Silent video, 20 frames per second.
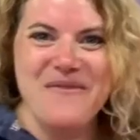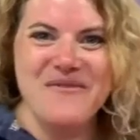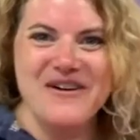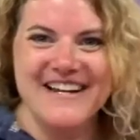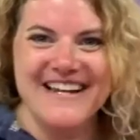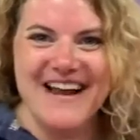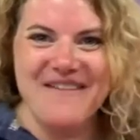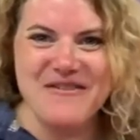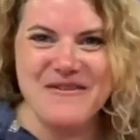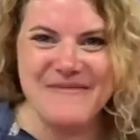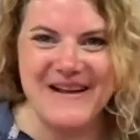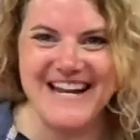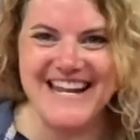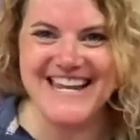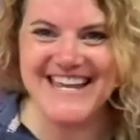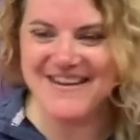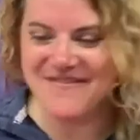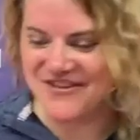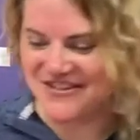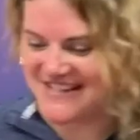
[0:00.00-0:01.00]
work, everybody.
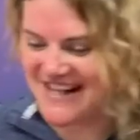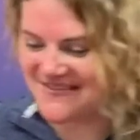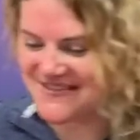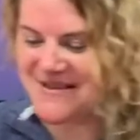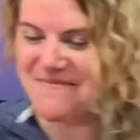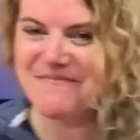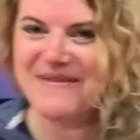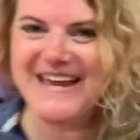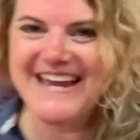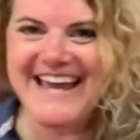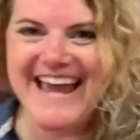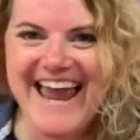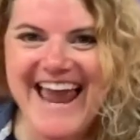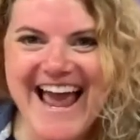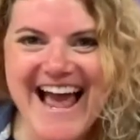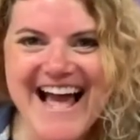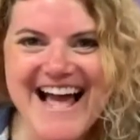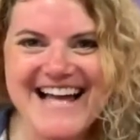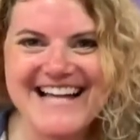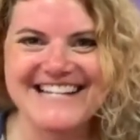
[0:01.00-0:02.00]
Give yourselves a big
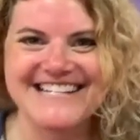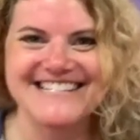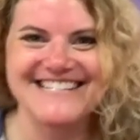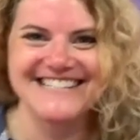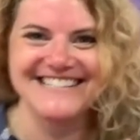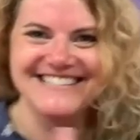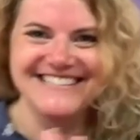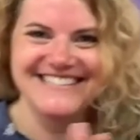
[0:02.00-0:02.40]
hand.